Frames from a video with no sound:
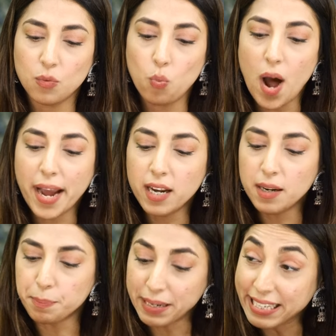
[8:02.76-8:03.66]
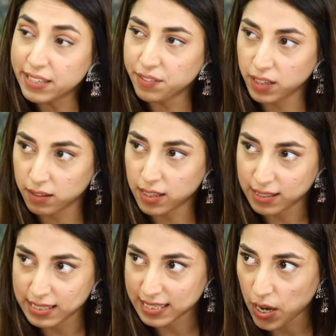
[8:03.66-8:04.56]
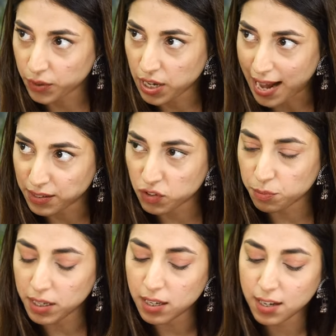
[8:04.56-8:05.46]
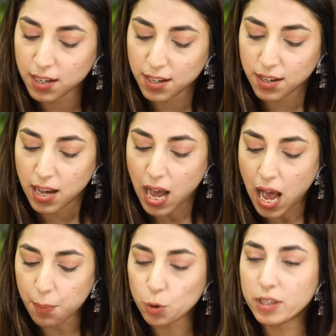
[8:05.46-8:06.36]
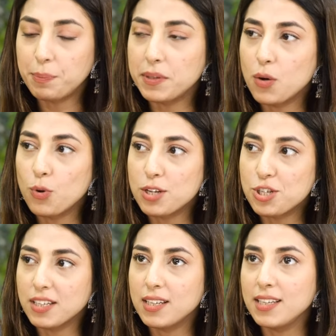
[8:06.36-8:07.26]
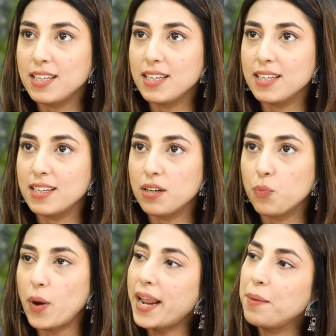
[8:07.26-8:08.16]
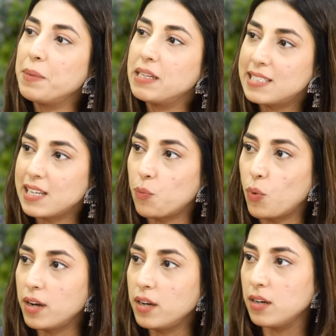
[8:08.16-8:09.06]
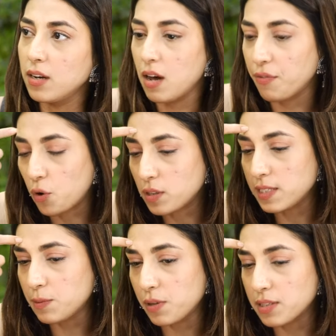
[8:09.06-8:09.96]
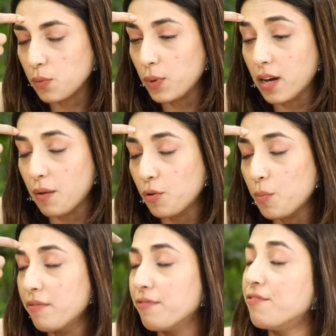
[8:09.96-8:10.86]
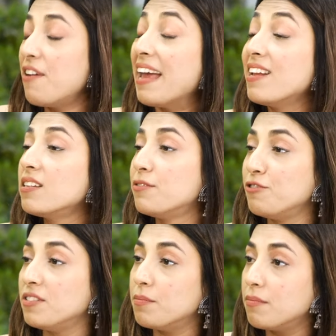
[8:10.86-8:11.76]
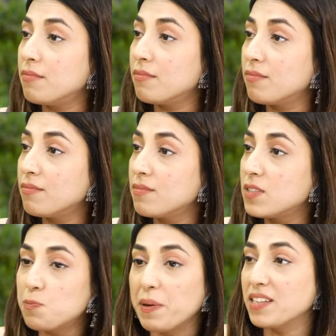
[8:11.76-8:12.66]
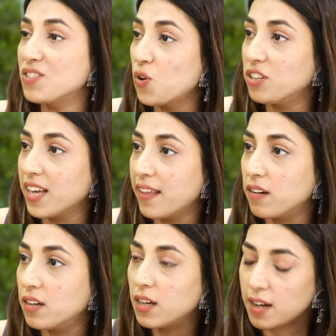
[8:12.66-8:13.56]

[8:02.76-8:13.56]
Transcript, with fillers: While believing that this is how it has to be, aapko ye pata hona chahiye ki when I meet someone, of course, this person will come from a very different space altogether.